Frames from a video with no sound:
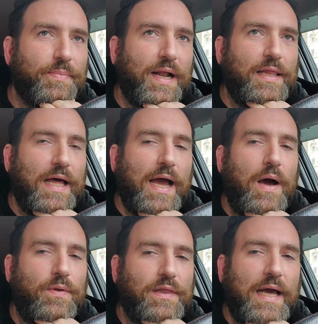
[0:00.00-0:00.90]

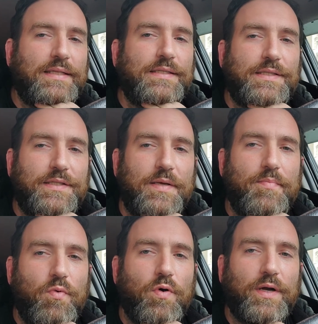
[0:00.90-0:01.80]
I would like to see
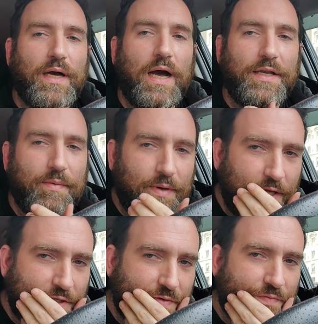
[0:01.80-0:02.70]
more
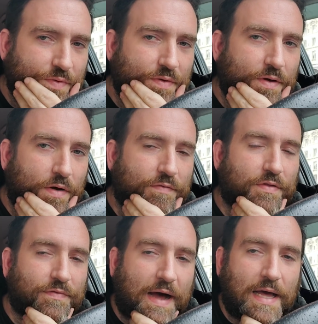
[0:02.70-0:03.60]
condemnation of
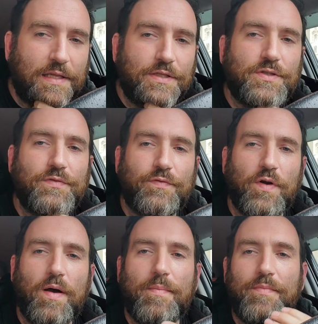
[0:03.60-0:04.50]
the violence
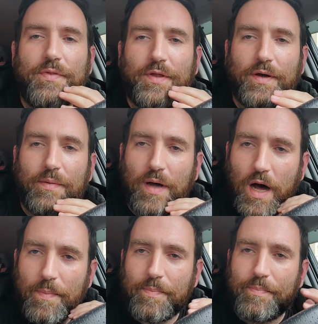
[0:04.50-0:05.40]
from the
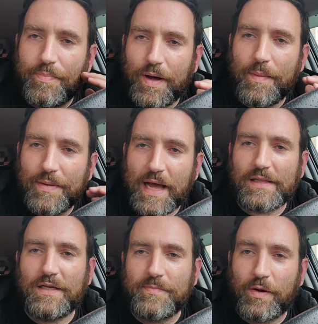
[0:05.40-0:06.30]
Black
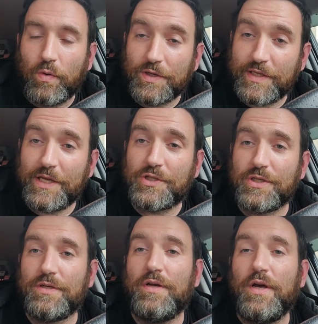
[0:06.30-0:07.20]
Lives Matter
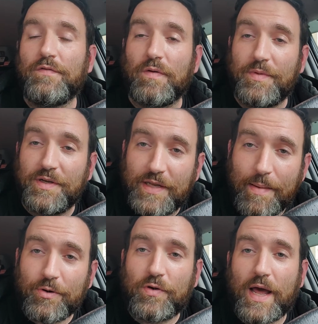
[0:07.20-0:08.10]
organization, from the
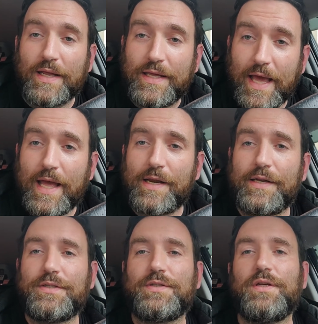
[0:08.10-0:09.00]
Democratic
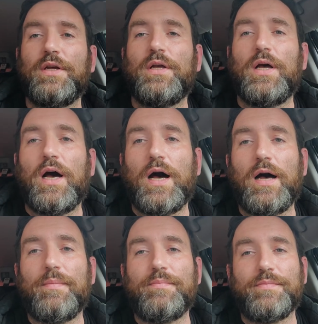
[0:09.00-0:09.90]
candidates.
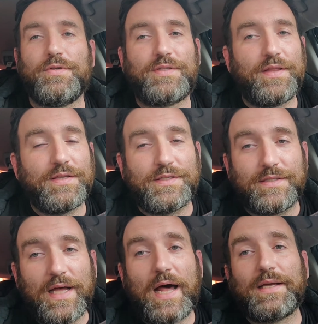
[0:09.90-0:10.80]
You say this
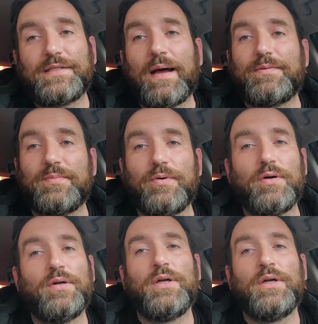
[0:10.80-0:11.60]
is not acceptable.